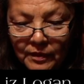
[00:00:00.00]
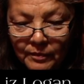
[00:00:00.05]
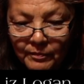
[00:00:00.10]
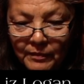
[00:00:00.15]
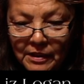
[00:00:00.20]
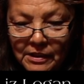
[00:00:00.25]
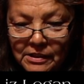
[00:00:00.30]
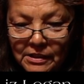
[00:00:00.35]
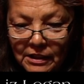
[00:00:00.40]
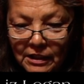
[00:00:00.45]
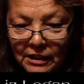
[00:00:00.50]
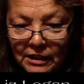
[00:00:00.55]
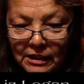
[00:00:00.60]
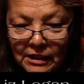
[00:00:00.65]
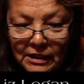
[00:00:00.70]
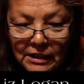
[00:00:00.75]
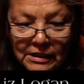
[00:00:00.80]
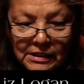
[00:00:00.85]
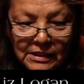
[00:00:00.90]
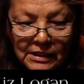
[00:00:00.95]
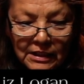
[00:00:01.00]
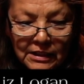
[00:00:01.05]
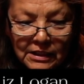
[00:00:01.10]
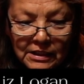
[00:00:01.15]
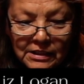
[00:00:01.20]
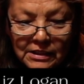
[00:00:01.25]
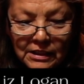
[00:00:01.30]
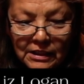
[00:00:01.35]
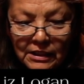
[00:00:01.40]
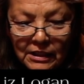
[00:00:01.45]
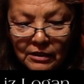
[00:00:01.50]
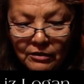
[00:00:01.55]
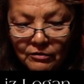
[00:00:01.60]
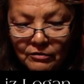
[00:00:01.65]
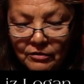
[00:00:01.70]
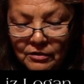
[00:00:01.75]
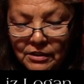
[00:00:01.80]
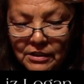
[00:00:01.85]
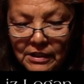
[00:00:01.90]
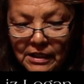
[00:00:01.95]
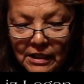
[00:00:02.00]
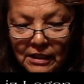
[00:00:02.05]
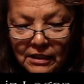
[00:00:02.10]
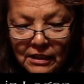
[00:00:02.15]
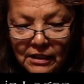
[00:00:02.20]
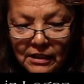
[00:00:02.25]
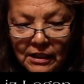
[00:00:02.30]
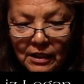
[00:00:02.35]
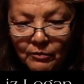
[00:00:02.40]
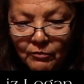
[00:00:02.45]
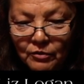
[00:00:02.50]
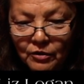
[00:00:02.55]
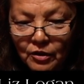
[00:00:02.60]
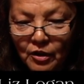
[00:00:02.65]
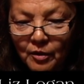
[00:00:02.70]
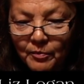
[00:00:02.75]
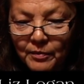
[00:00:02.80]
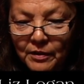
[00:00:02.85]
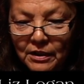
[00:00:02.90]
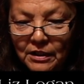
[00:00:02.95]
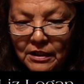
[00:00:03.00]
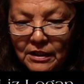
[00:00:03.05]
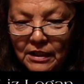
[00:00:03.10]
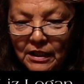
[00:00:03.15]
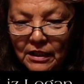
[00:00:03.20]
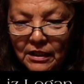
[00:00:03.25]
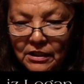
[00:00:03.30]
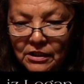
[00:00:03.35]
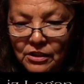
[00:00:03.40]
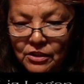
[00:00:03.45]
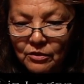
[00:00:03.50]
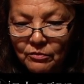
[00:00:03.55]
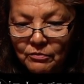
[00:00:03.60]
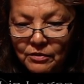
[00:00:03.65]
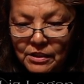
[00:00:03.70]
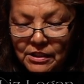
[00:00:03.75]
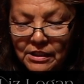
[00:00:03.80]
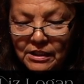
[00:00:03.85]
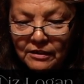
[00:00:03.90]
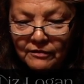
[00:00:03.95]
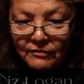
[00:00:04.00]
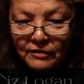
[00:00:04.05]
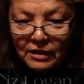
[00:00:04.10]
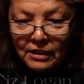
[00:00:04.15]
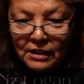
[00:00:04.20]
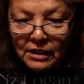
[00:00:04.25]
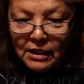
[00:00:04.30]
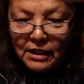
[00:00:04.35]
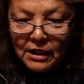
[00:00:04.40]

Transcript: basically sent us a letter saying that they would not be in attendance to receive it.